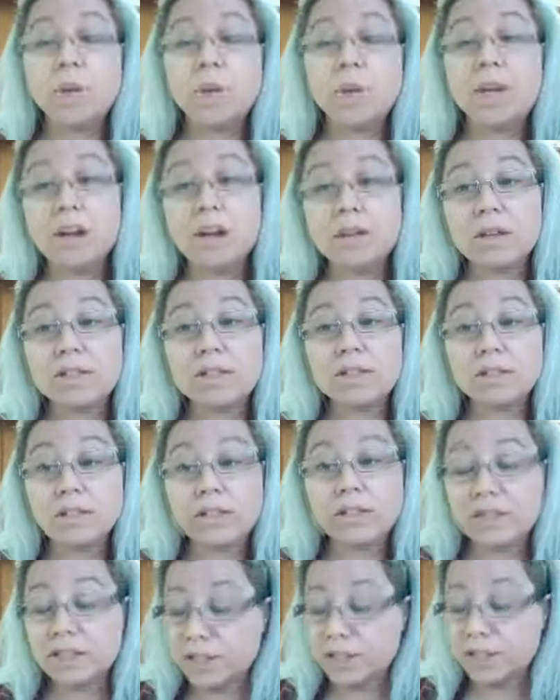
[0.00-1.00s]
We also
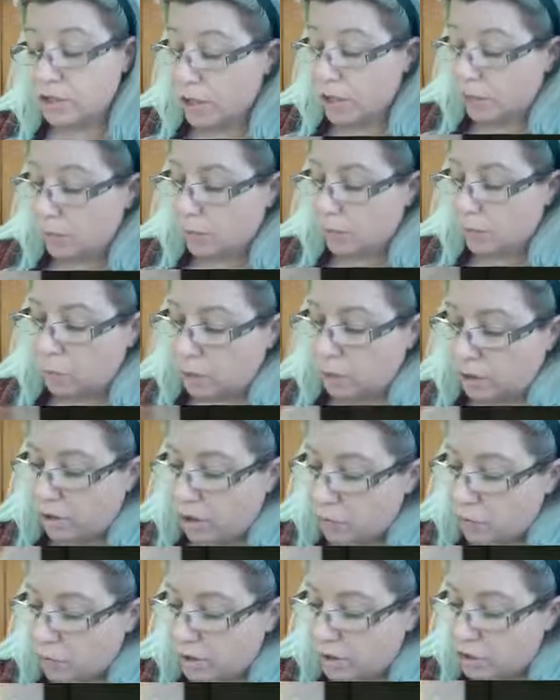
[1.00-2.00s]
need to note what
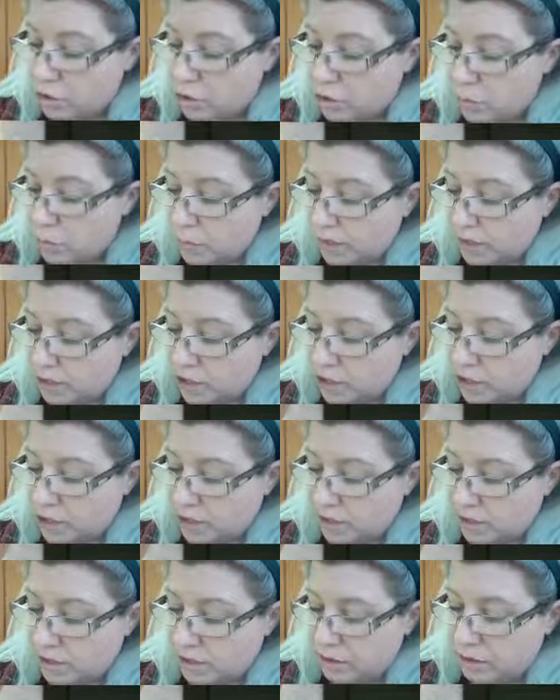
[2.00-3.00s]
our
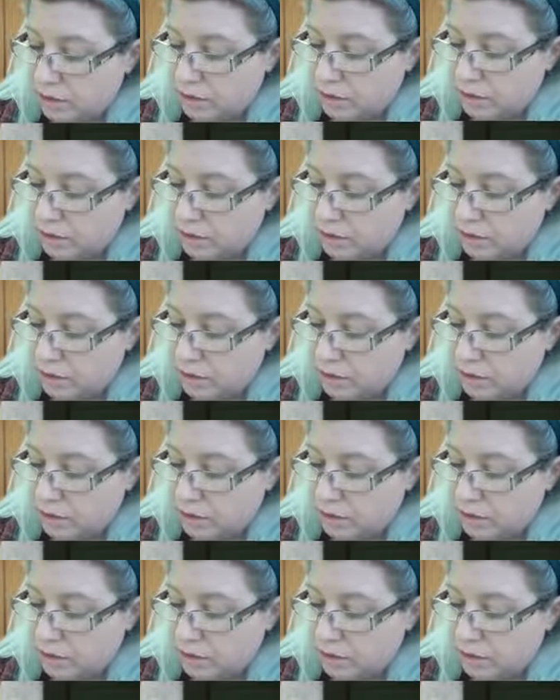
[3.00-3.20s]
restriction